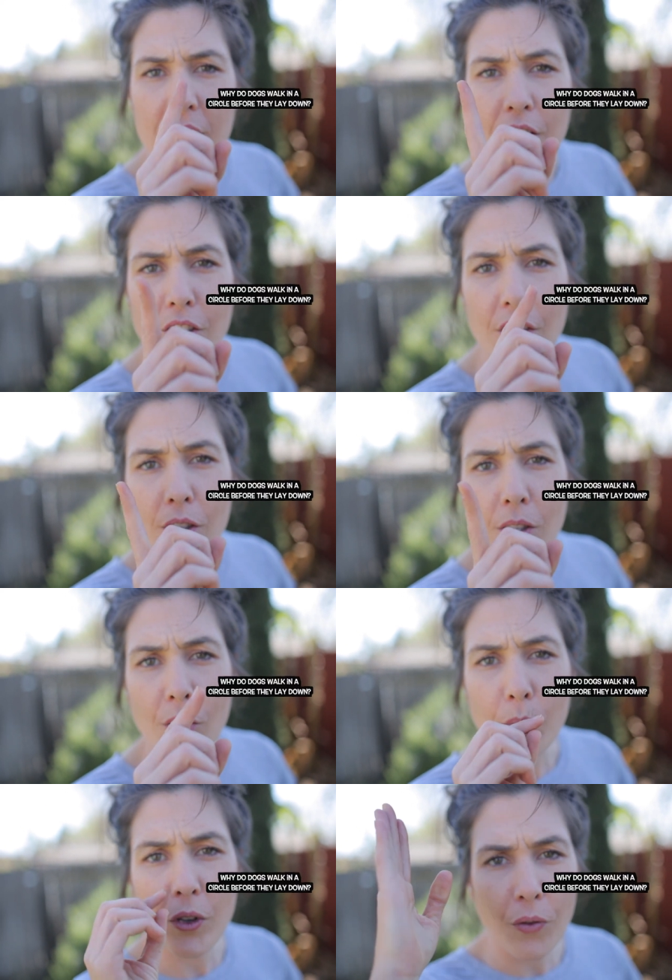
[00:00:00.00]
a circle
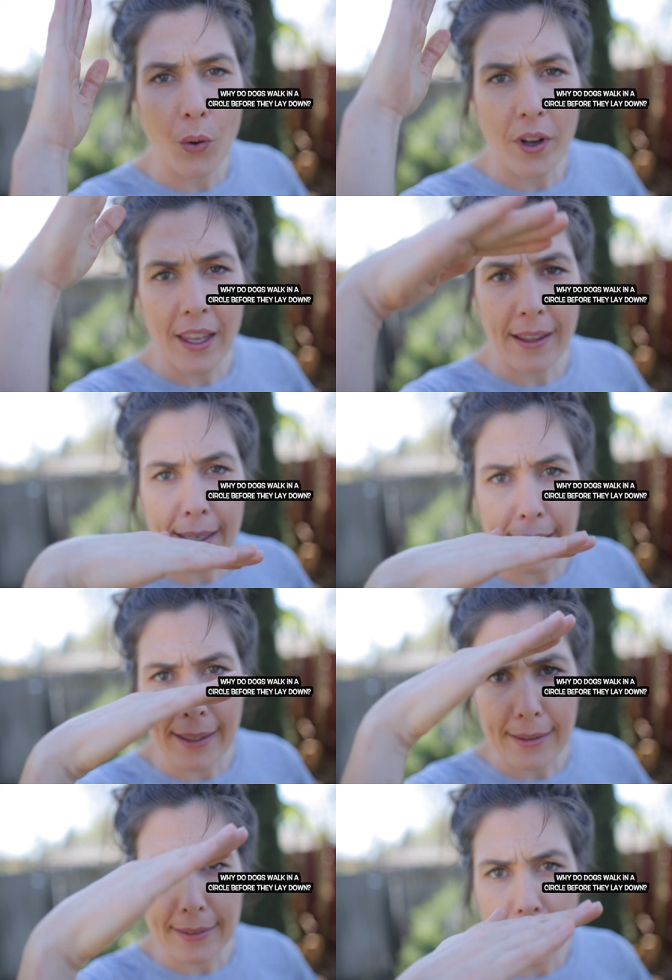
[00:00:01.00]
before they
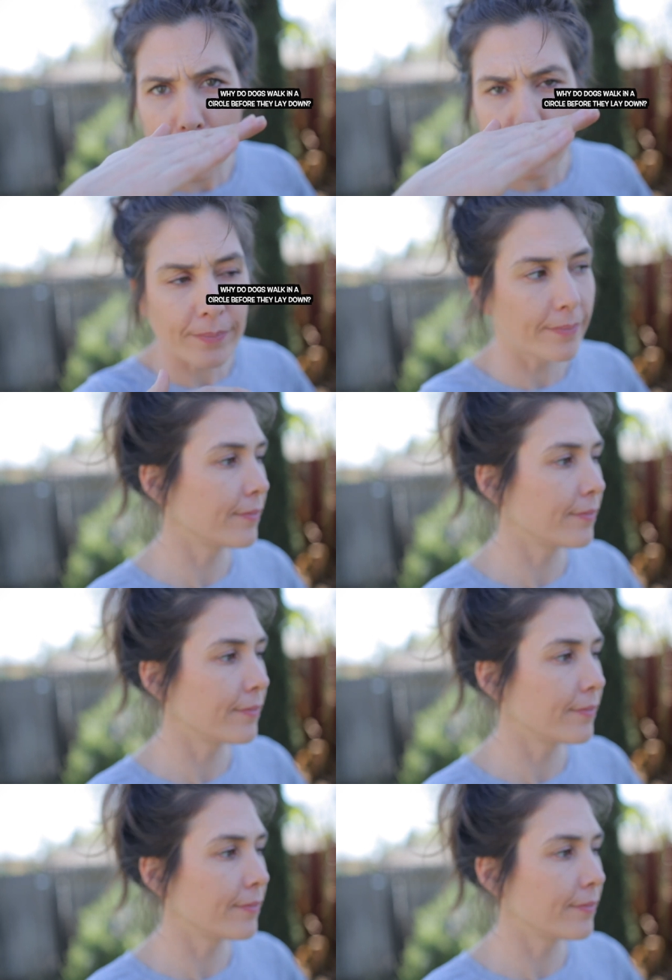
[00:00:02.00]
lay down?